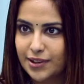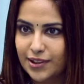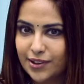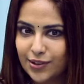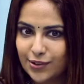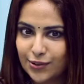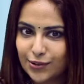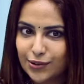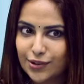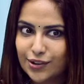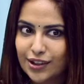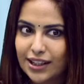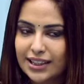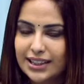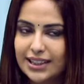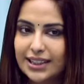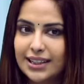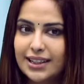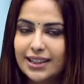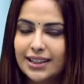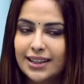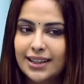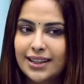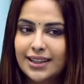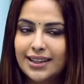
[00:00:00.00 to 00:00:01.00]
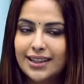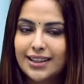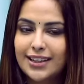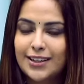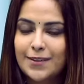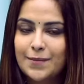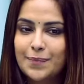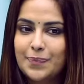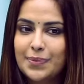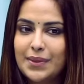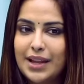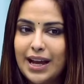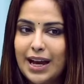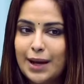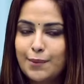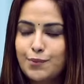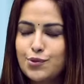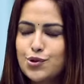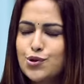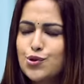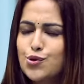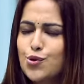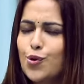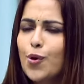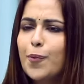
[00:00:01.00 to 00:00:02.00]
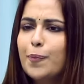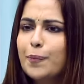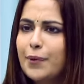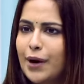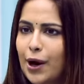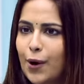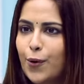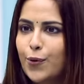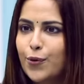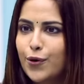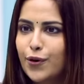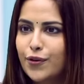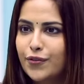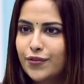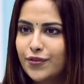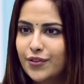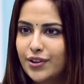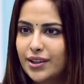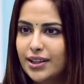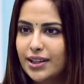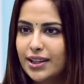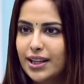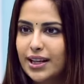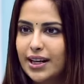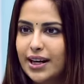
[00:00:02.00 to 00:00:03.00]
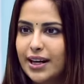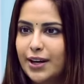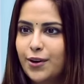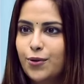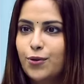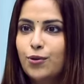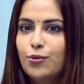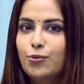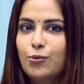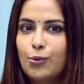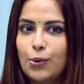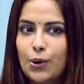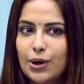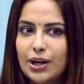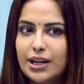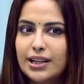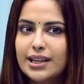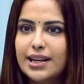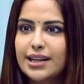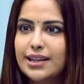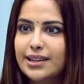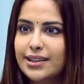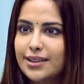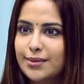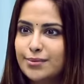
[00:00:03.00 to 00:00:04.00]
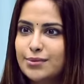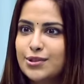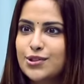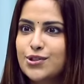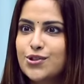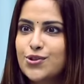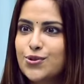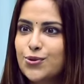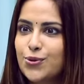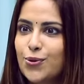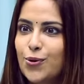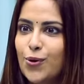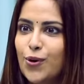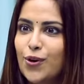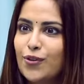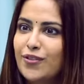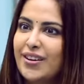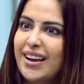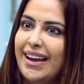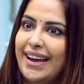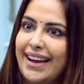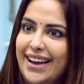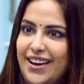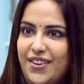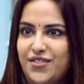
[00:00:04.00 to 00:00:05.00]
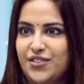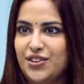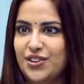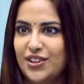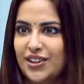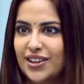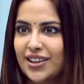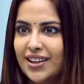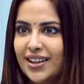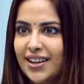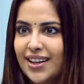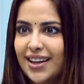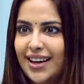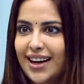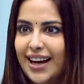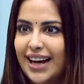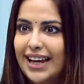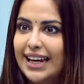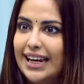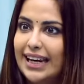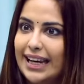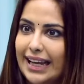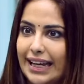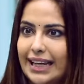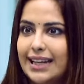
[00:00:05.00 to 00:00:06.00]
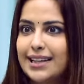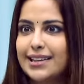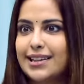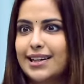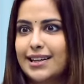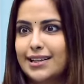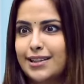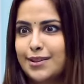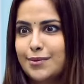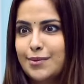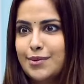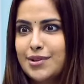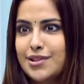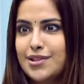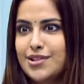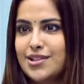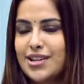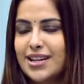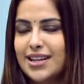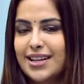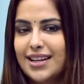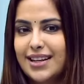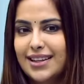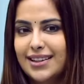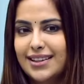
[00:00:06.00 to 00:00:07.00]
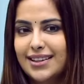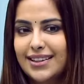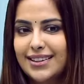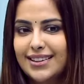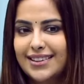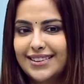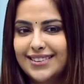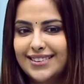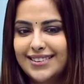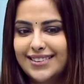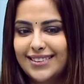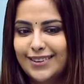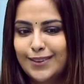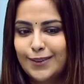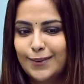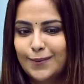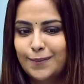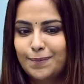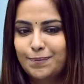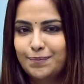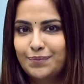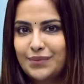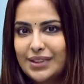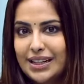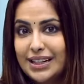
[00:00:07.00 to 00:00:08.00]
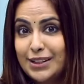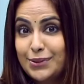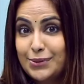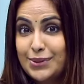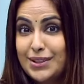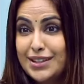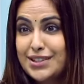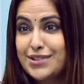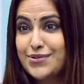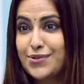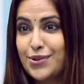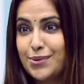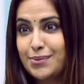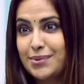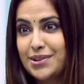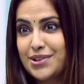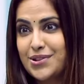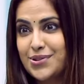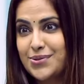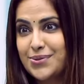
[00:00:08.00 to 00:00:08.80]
Pellikuthuru. I think I'm so proud of it that I don't want that image to go away ever. I like that image, and I think um, it works for me.